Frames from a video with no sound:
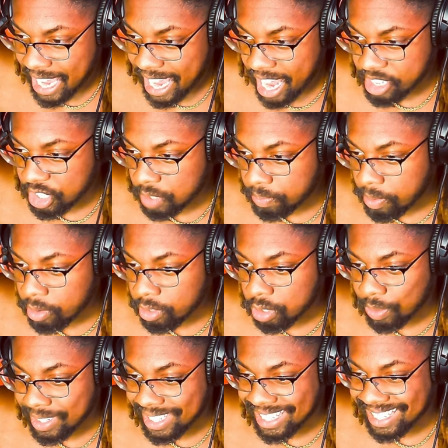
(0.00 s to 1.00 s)
and his
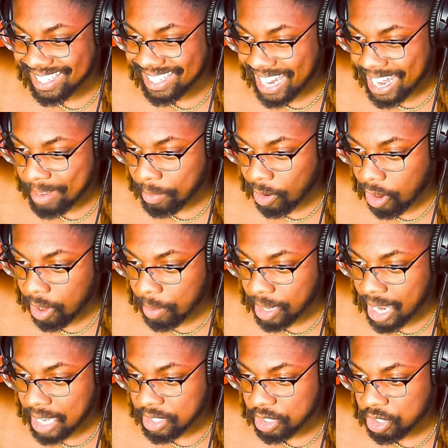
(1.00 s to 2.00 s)
boots was the same armor
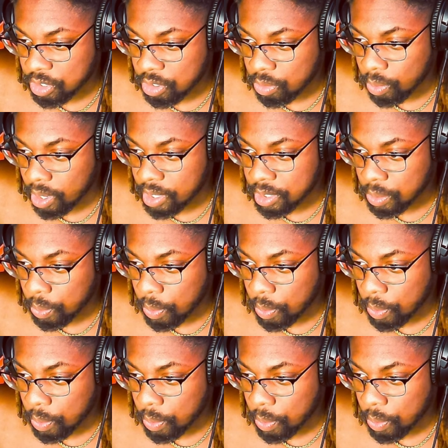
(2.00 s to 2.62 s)
as the suit was.